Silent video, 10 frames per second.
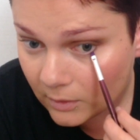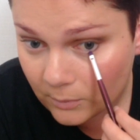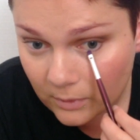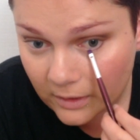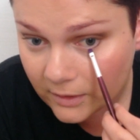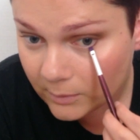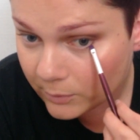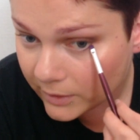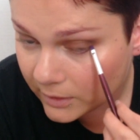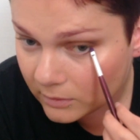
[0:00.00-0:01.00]
We're not going to
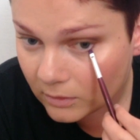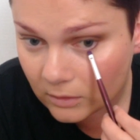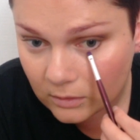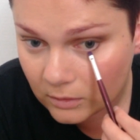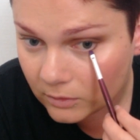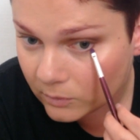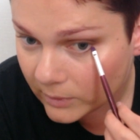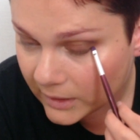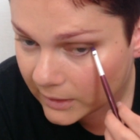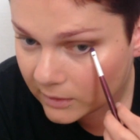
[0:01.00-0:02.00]
bring it all the
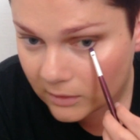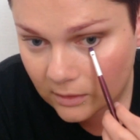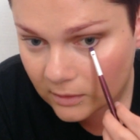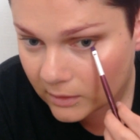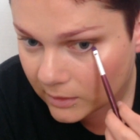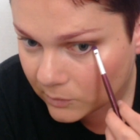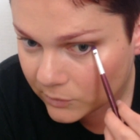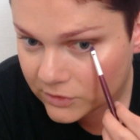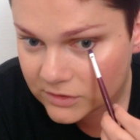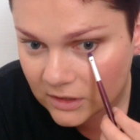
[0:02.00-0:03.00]
way in,
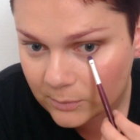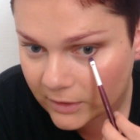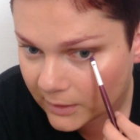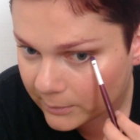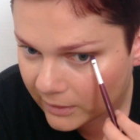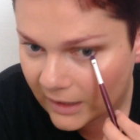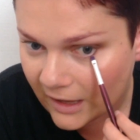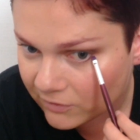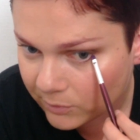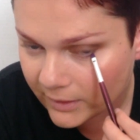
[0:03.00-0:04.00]
we're just going to bring it about
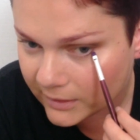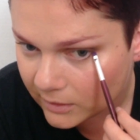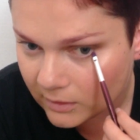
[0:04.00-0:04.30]
halfway.